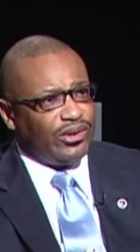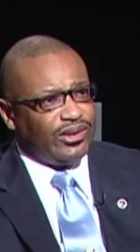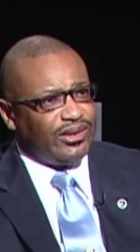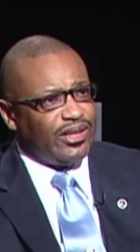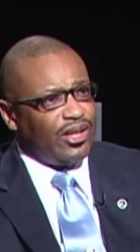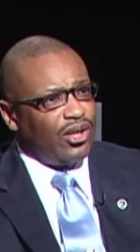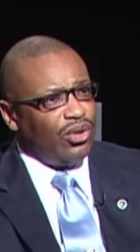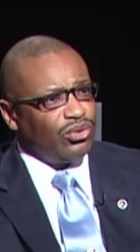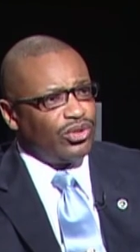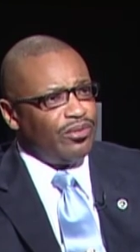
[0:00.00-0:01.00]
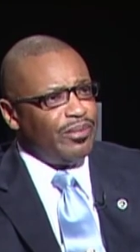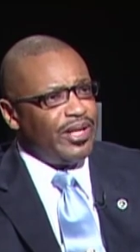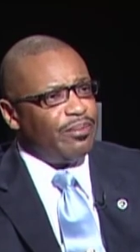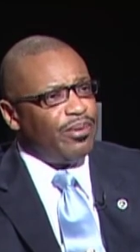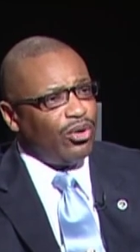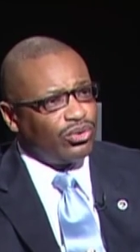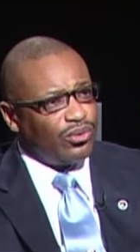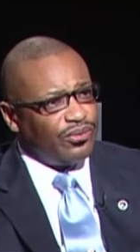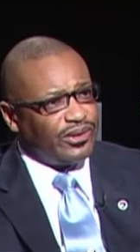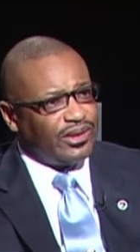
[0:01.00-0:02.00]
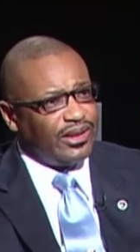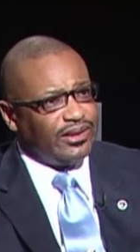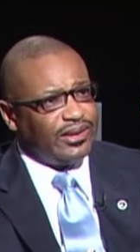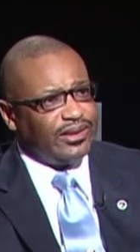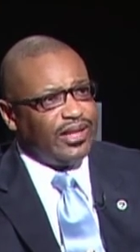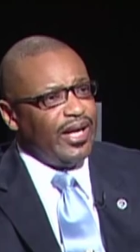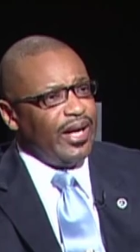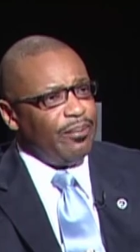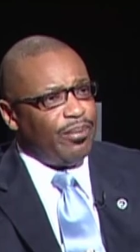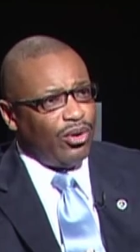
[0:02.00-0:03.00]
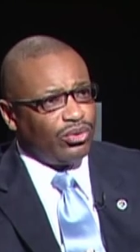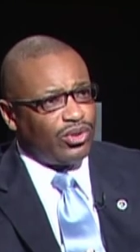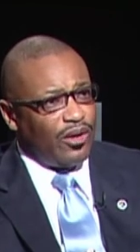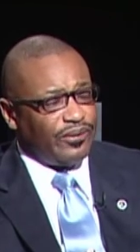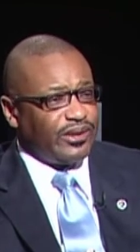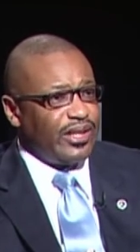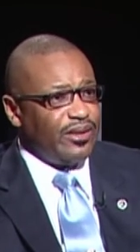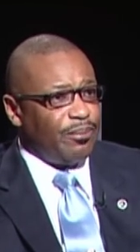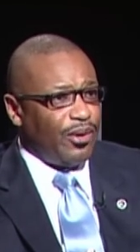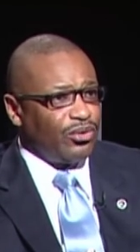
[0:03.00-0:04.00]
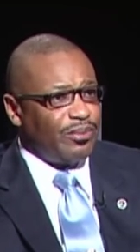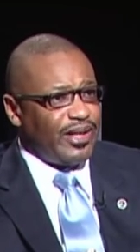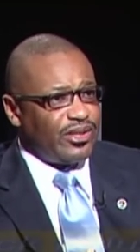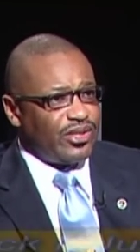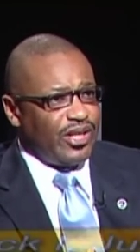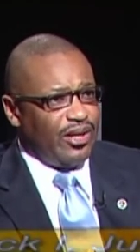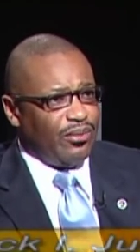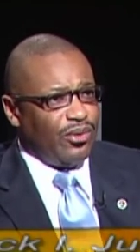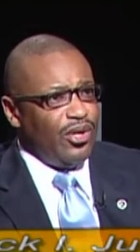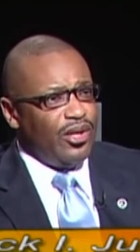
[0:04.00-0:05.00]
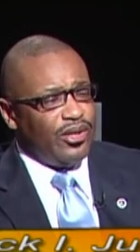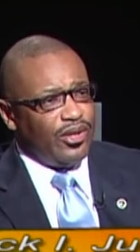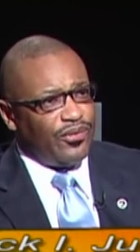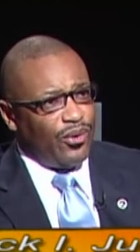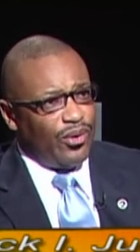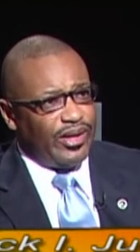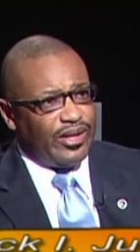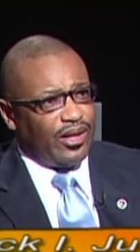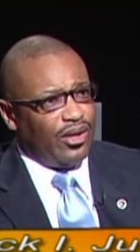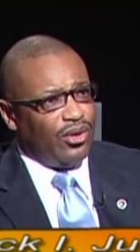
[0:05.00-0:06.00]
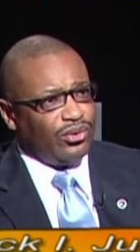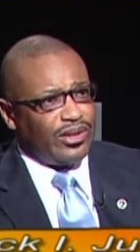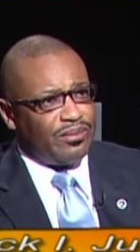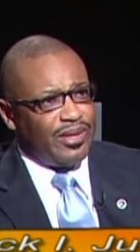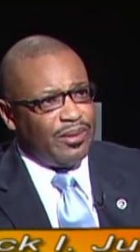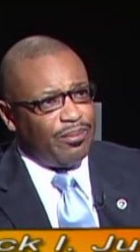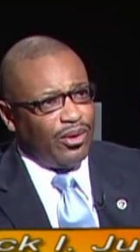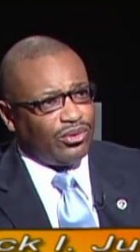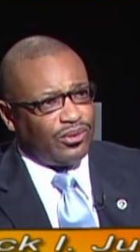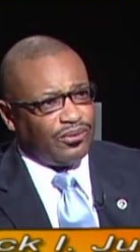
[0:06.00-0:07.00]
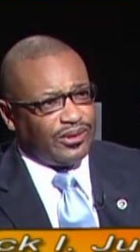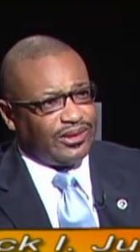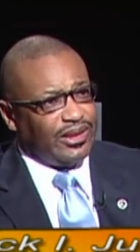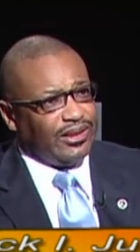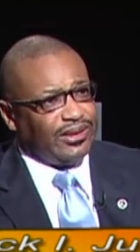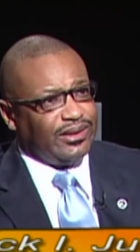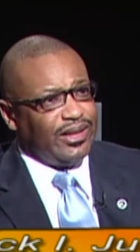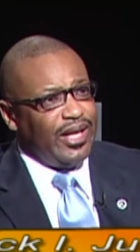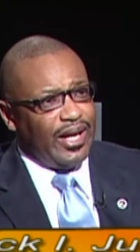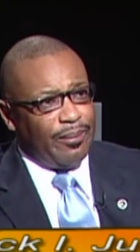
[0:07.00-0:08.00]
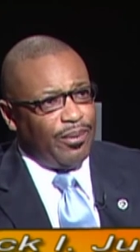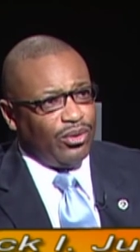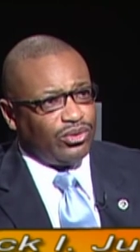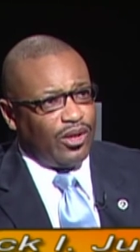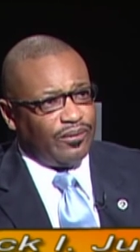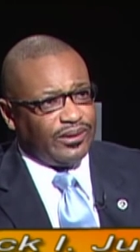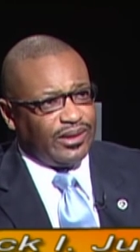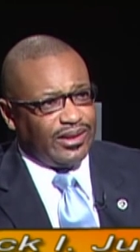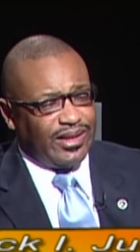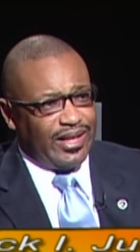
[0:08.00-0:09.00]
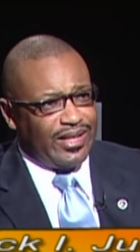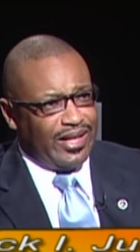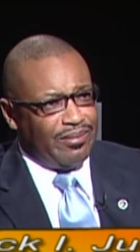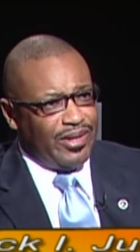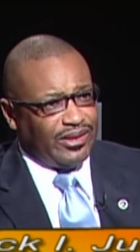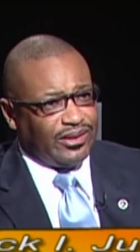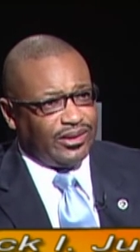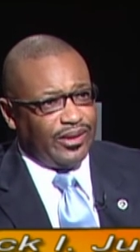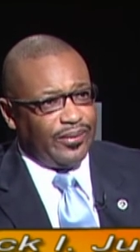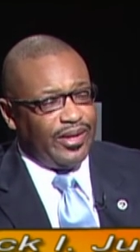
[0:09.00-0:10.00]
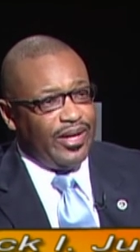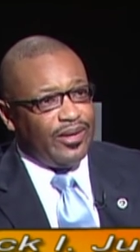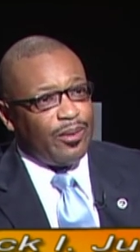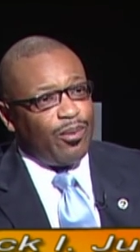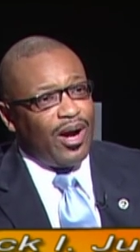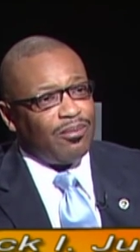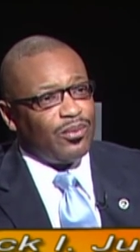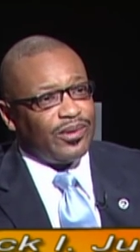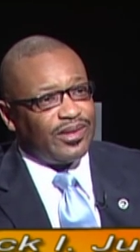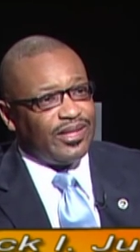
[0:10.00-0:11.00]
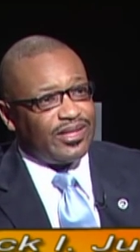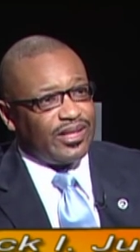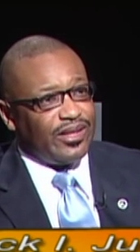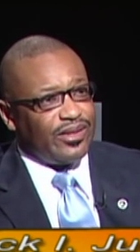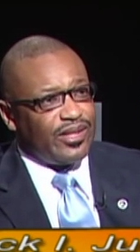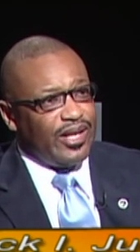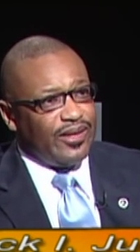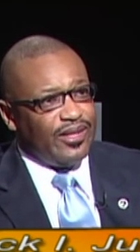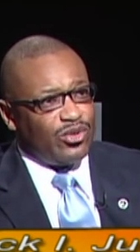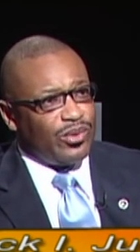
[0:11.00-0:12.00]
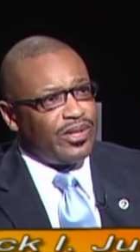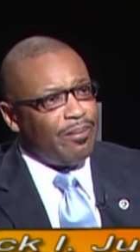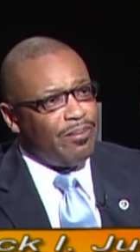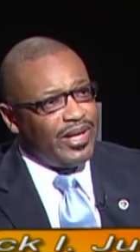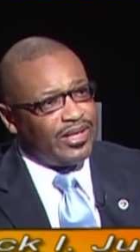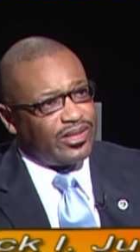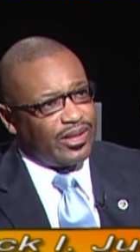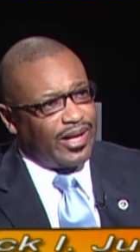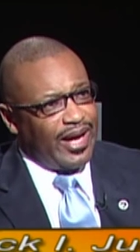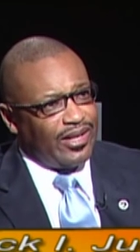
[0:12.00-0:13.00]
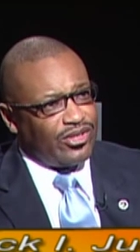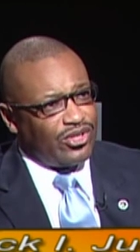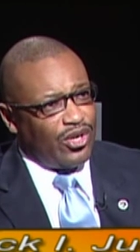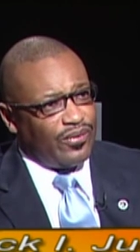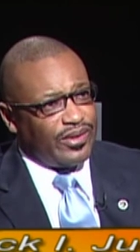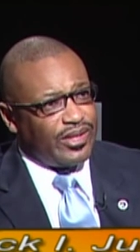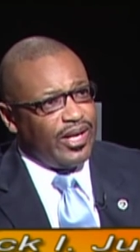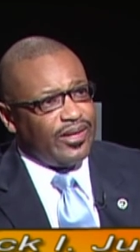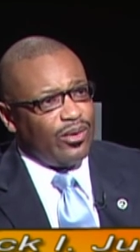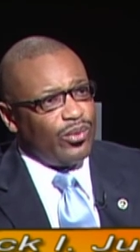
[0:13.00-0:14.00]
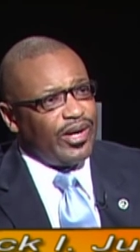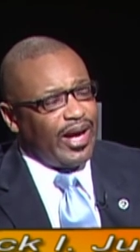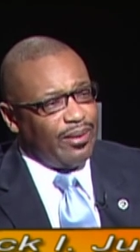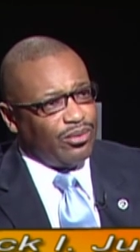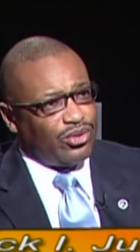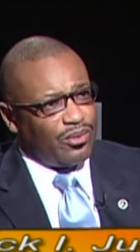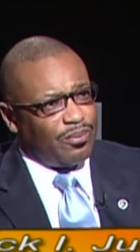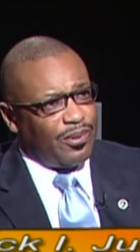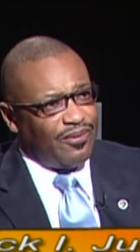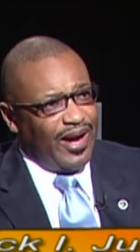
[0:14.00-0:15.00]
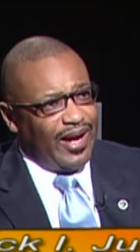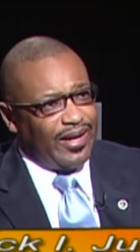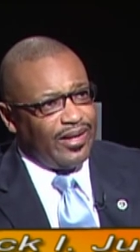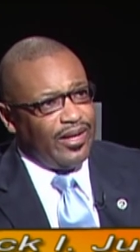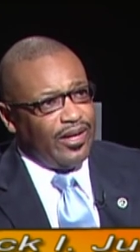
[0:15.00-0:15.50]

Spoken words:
wants to see the closure of many postal facilities and post office, give the Postmaster General the authority to close as many postal facilities and post office as they deem necessary. The problem with this is this would diminish the kind of service that we're able to provide.